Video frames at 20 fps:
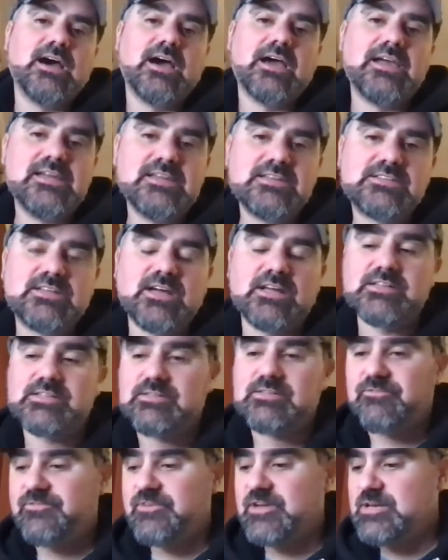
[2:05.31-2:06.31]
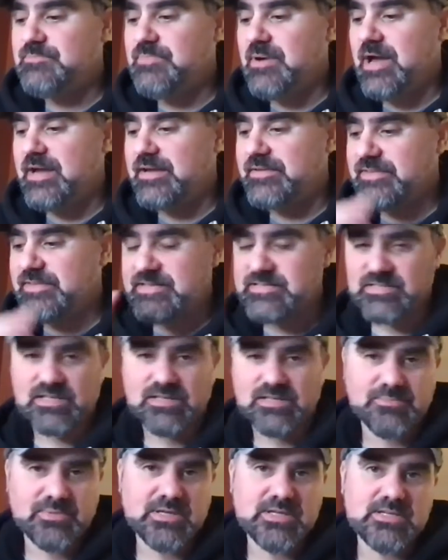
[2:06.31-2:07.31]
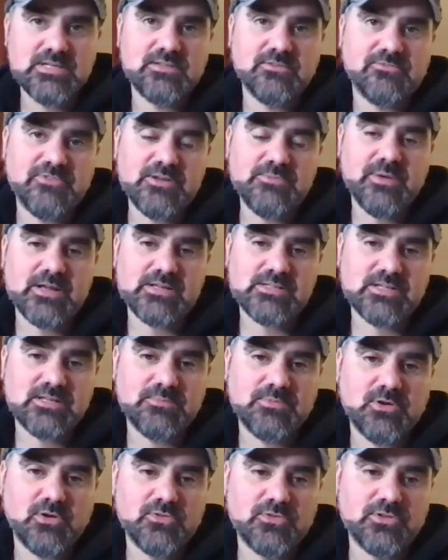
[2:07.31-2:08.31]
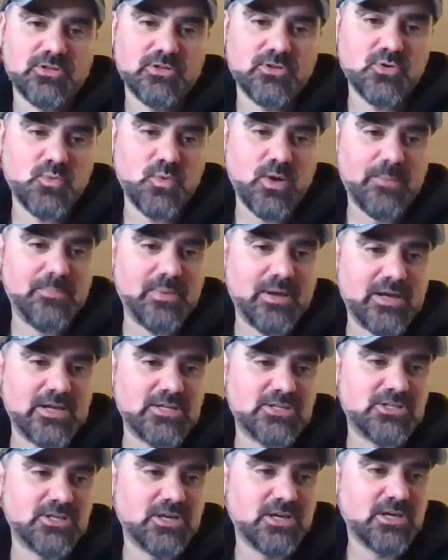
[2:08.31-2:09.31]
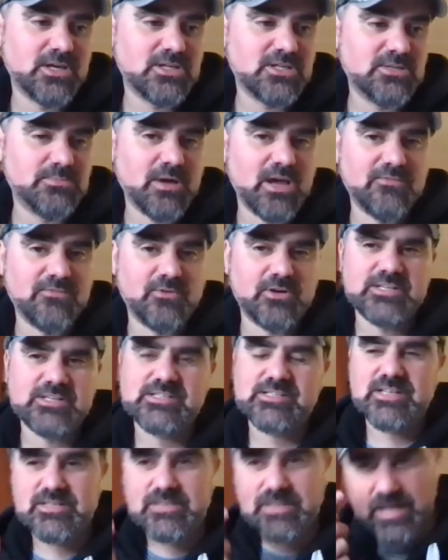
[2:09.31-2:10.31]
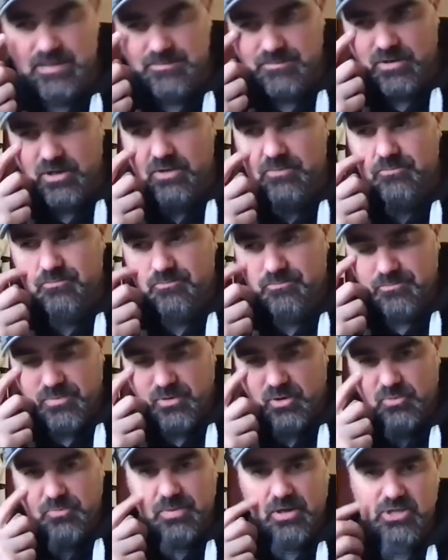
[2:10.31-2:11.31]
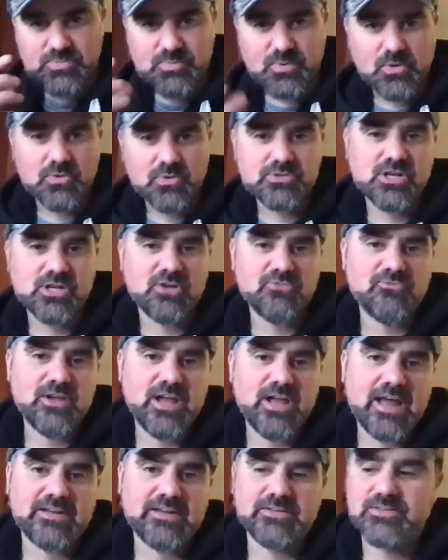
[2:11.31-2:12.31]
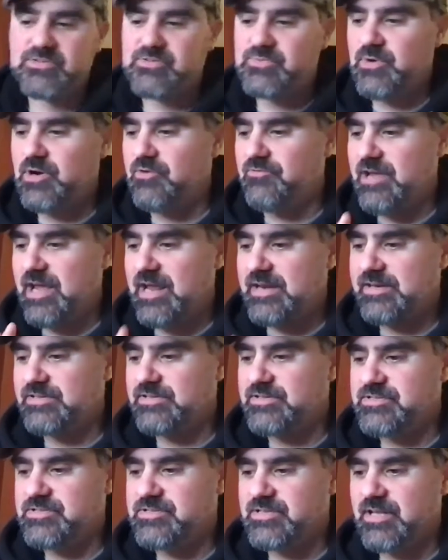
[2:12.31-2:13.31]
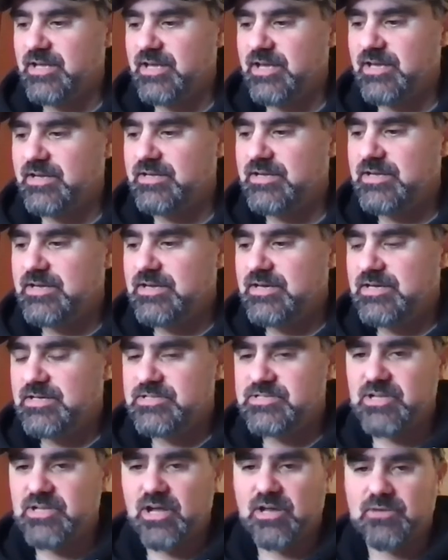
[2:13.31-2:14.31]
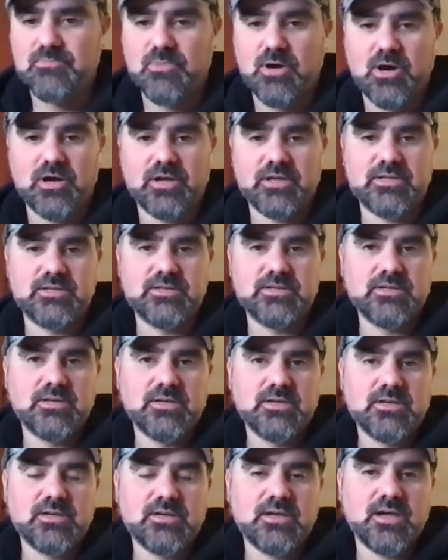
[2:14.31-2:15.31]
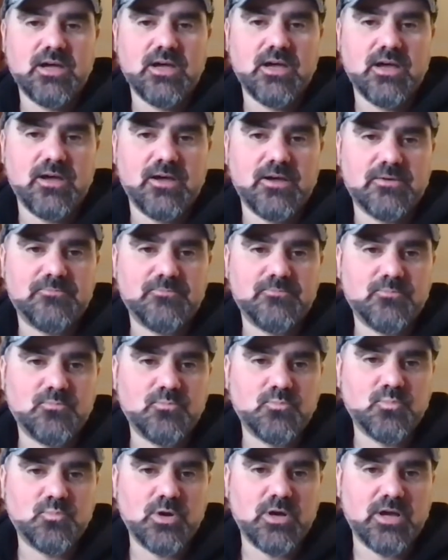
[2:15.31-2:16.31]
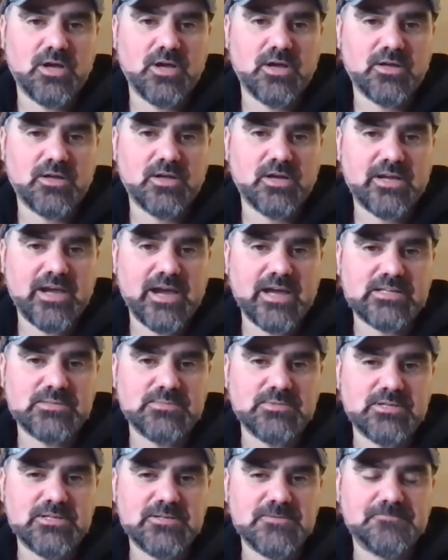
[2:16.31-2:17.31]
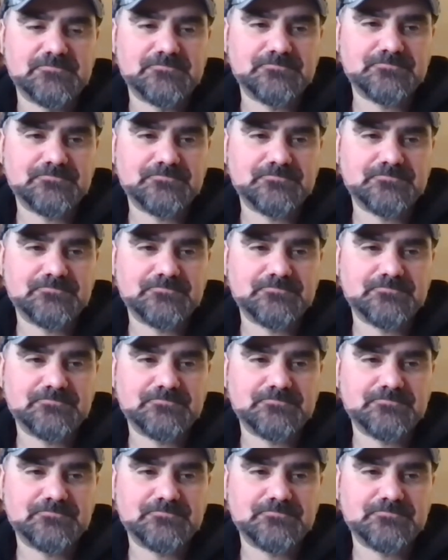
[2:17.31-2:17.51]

He's done some feedback. The feedback's going to be on the new webpage. You may have already seen that in my blog post, but also Rhiannon as well. Rhiannon has done my academy.